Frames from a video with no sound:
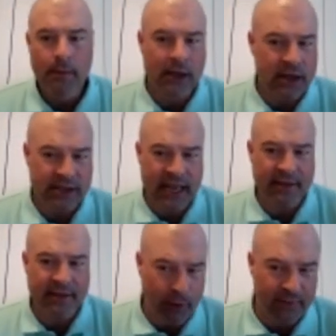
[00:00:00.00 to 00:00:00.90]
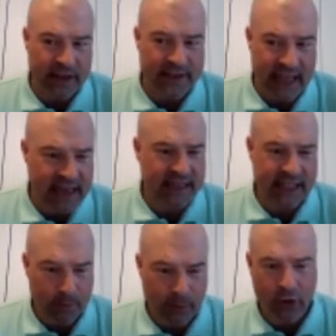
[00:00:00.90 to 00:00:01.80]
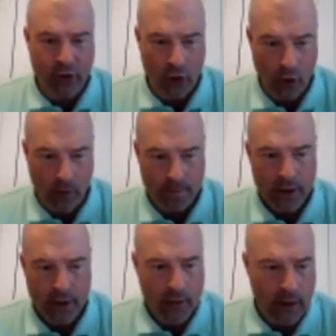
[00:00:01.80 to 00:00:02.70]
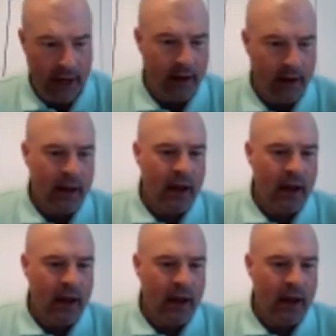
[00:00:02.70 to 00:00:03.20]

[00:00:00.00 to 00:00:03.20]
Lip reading: because that prevents any type of curl, right?